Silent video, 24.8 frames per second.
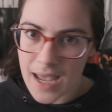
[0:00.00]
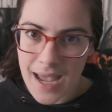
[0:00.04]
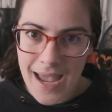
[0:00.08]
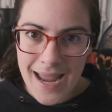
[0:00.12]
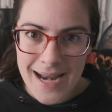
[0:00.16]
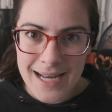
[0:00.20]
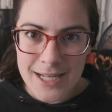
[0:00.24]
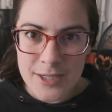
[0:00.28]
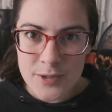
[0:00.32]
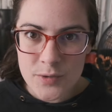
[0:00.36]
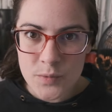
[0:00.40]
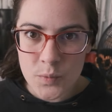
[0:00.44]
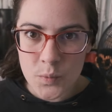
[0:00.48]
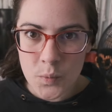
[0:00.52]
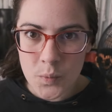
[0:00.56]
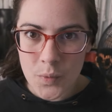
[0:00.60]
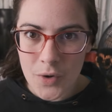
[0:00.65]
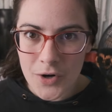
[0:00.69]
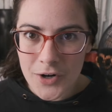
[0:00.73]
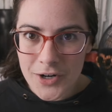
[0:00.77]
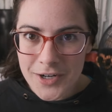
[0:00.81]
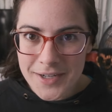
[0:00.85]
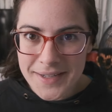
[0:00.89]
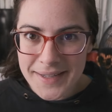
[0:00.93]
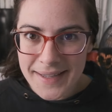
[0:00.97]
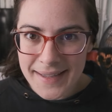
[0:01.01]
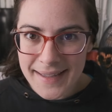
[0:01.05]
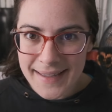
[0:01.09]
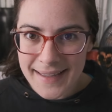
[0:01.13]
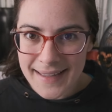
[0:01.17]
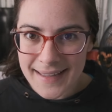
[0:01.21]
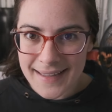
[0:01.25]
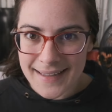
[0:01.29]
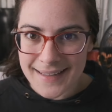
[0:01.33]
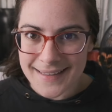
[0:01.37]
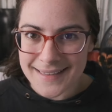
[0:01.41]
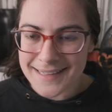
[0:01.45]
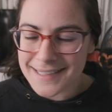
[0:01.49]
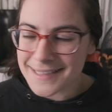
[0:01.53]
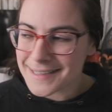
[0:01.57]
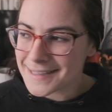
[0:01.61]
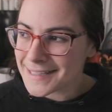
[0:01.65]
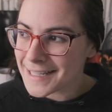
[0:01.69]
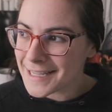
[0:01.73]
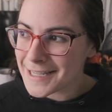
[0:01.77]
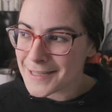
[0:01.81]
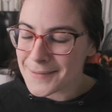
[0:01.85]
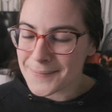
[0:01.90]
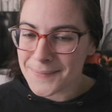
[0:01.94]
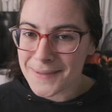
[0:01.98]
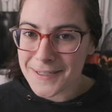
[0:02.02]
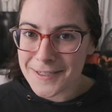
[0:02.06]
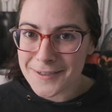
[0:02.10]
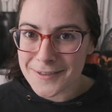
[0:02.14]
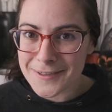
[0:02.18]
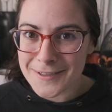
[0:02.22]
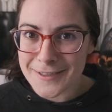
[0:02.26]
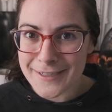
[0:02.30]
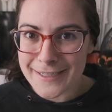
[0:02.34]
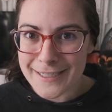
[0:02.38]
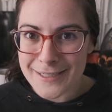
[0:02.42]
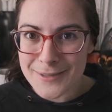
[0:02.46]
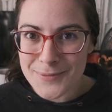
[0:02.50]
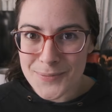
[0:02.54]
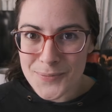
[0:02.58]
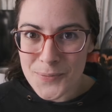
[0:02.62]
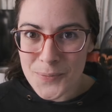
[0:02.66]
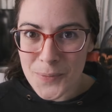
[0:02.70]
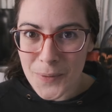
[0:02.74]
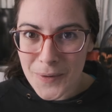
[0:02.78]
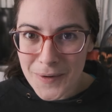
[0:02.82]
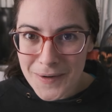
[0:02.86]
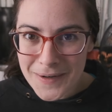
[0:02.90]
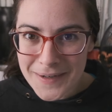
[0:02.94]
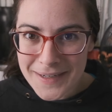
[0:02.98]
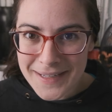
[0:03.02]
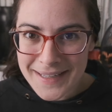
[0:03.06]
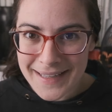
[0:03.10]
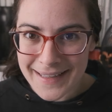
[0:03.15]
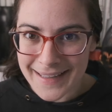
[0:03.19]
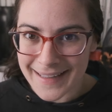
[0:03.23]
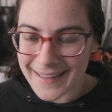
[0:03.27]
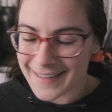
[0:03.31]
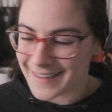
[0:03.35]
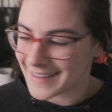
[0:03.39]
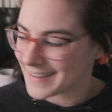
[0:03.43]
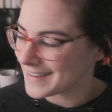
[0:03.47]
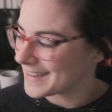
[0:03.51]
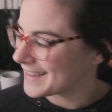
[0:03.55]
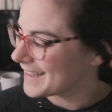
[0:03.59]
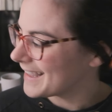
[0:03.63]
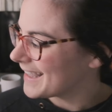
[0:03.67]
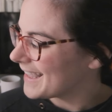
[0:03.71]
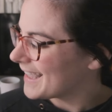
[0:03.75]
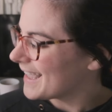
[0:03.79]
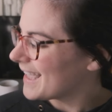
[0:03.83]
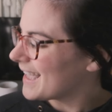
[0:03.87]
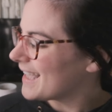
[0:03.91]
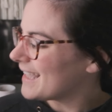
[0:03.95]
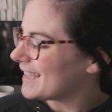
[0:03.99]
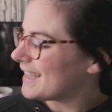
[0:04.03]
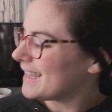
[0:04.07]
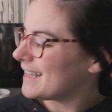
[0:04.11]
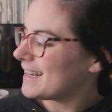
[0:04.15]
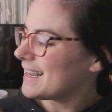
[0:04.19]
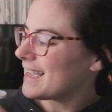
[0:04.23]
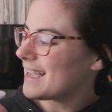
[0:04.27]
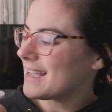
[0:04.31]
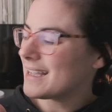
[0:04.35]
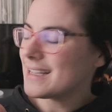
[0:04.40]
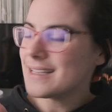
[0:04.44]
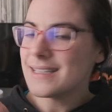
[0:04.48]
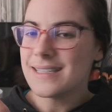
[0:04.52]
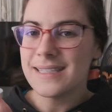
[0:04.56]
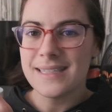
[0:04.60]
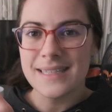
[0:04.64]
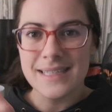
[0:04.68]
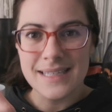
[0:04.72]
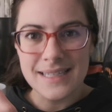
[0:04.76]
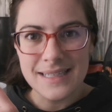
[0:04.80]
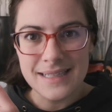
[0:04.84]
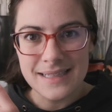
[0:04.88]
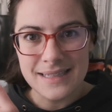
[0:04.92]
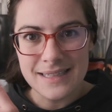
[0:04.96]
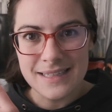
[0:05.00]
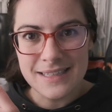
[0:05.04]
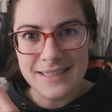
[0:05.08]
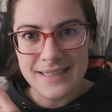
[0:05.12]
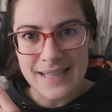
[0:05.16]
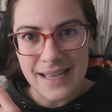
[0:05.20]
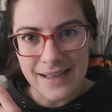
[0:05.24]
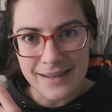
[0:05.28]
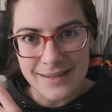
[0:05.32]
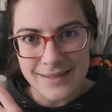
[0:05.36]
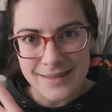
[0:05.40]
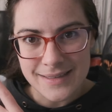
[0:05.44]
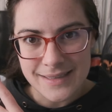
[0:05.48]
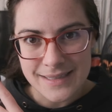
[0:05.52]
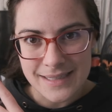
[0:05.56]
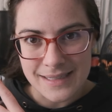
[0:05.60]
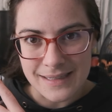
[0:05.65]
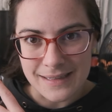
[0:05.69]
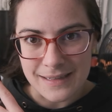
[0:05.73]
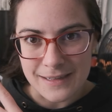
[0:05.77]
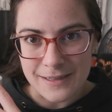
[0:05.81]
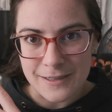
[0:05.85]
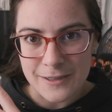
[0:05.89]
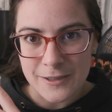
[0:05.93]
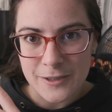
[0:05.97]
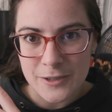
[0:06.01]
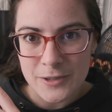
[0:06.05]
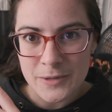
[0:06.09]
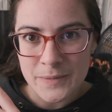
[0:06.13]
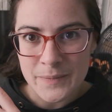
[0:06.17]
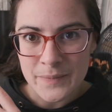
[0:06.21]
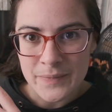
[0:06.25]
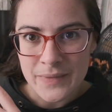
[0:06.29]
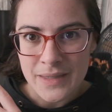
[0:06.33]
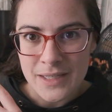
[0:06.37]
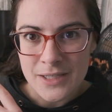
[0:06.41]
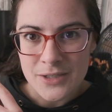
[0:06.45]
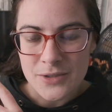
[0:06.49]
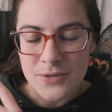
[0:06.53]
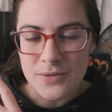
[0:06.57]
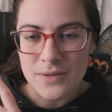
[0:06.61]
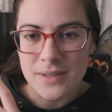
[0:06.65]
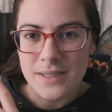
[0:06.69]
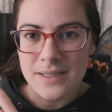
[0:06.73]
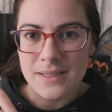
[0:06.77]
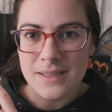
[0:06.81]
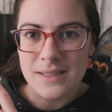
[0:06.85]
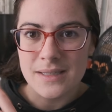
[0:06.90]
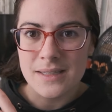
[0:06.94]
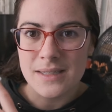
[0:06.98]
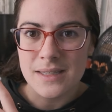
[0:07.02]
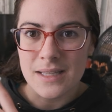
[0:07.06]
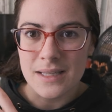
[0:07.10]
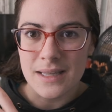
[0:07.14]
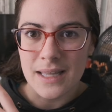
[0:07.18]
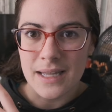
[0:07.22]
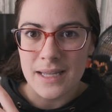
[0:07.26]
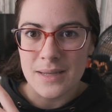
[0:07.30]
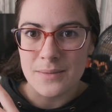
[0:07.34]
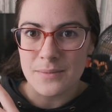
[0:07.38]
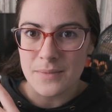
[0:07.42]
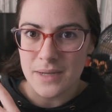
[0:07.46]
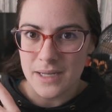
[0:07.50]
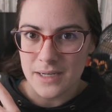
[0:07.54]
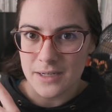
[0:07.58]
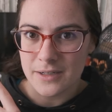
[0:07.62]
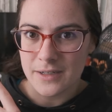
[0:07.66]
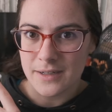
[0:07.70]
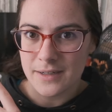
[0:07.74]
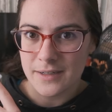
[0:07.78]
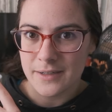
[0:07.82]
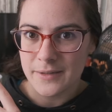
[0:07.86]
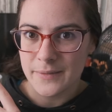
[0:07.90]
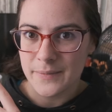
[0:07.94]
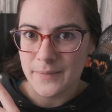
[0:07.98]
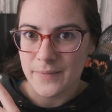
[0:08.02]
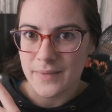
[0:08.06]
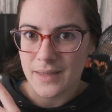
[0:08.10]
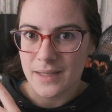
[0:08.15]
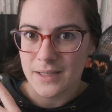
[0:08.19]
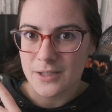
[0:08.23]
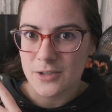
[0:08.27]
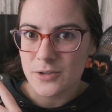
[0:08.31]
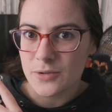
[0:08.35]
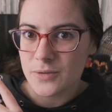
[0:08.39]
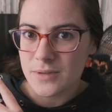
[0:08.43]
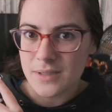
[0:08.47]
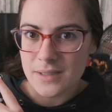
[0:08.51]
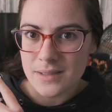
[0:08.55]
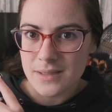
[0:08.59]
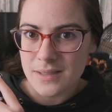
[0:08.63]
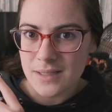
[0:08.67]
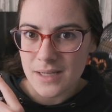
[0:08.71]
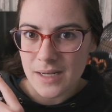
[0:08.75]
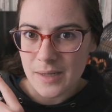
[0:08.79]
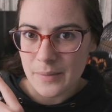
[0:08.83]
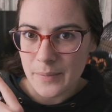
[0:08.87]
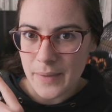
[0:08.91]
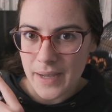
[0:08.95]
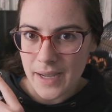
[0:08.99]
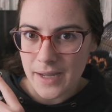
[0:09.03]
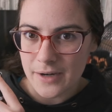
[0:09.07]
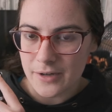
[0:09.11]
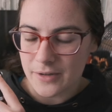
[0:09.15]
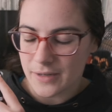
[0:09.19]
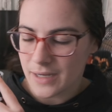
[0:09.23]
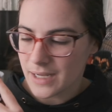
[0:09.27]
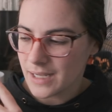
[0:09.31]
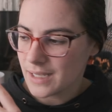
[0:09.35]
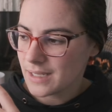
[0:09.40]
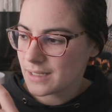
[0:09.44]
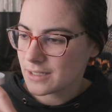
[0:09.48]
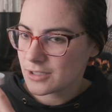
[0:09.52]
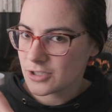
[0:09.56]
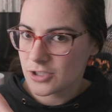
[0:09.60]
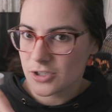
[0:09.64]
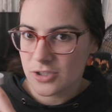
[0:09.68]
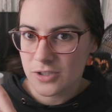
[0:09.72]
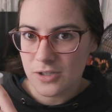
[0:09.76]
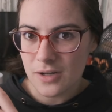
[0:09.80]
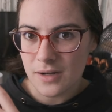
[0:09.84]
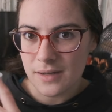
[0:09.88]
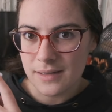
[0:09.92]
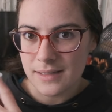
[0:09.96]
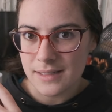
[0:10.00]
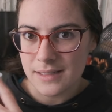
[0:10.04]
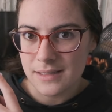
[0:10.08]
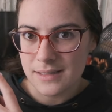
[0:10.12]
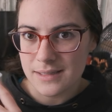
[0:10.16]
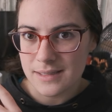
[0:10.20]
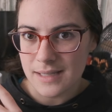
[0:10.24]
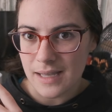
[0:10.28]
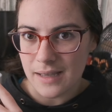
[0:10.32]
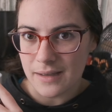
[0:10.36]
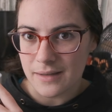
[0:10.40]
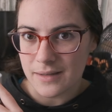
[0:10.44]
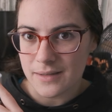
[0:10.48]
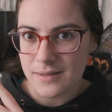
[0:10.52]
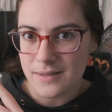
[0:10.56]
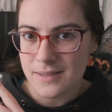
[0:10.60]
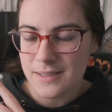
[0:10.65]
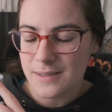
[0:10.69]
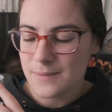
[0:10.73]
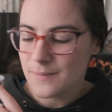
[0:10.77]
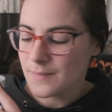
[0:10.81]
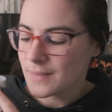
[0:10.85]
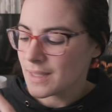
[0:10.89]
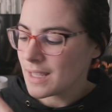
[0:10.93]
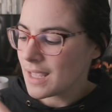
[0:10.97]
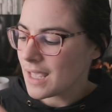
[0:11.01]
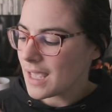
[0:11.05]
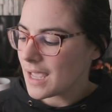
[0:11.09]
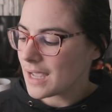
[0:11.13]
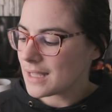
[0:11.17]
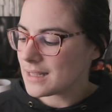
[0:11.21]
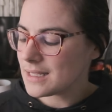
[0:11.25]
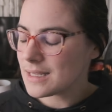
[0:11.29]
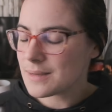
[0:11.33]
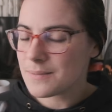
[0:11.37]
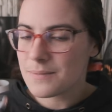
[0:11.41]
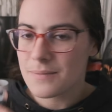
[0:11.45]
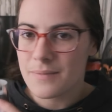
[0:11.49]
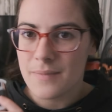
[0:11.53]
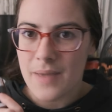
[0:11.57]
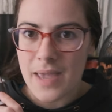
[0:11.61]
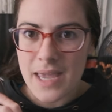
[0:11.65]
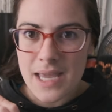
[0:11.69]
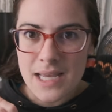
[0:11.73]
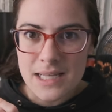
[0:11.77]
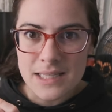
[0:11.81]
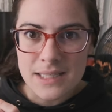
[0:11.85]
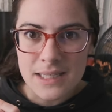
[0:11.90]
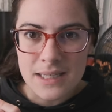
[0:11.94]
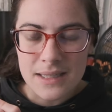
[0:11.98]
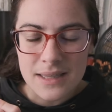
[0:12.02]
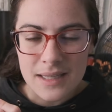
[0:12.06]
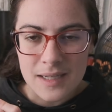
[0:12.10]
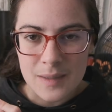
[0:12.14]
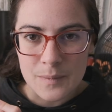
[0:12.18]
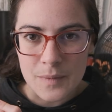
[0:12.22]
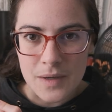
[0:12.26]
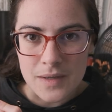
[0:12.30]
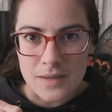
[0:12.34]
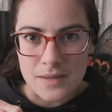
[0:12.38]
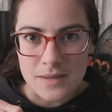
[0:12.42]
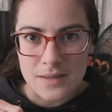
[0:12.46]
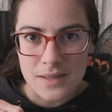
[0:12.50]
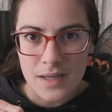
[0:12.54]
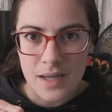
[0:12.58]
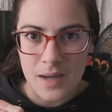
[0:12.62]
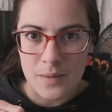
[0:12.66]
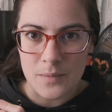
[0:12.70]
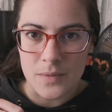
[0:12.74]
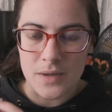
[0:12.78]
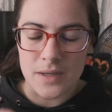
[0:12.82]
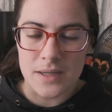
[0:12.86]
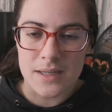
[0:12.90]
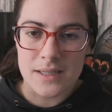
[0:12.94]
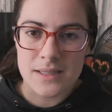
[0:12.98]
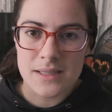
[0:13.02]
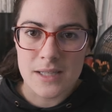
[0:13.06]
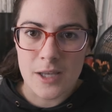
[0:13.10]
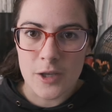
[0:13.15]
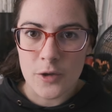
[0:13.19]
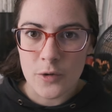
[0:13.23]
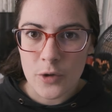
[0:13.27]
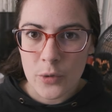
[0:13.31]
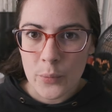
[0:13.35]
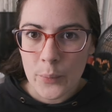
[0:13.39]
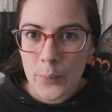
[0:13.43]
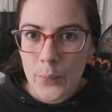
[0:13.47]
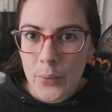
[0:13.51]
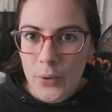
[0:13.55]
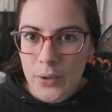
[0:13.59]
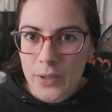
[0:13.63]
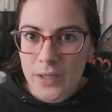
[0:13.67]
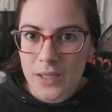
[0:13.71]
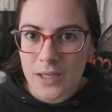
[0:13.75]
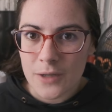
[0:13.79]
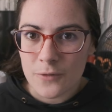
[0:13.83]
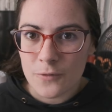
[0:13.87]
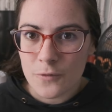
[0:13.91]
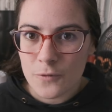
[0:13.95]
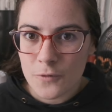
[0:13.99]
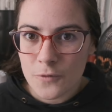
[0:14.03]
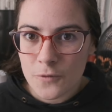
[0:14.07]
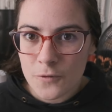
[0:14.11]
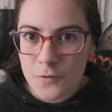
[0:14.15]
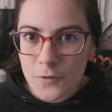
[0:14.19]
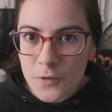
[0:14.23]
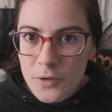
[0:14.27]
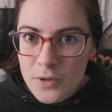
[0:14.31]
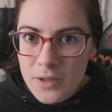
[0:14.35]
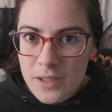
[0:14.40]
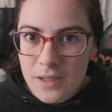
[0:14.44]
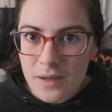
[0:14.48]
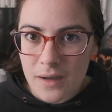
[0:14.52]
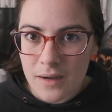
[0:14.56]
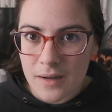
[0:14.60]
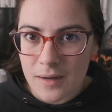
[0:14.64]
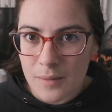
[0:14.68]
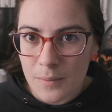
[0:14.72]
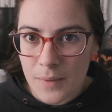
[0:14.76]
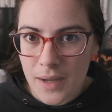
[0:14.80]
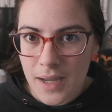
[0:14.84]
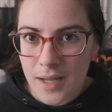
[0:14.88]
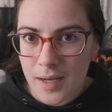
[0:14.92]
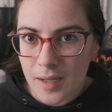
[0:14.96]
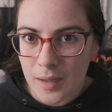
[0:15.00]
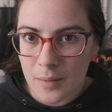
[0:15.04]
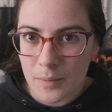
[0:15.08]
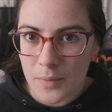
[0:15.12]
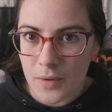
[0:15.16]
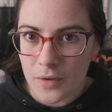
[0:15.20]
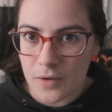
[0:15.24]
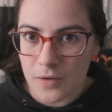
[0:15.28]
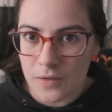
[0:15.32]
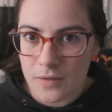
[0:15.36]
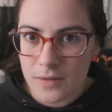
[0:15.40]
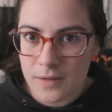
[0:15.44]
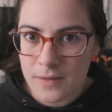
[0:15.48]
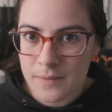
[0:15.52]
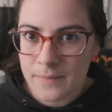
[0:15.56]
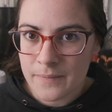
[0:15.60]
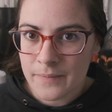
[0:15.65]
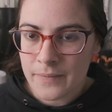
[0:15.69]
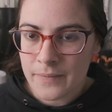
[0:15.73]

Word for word: and it's working. The light meter is working. It has these cells here. So this is the light meter. So it doesn't need a battery, it's just got these cells. And the amazing thing about this camera is that you can put it in fully automatic mode,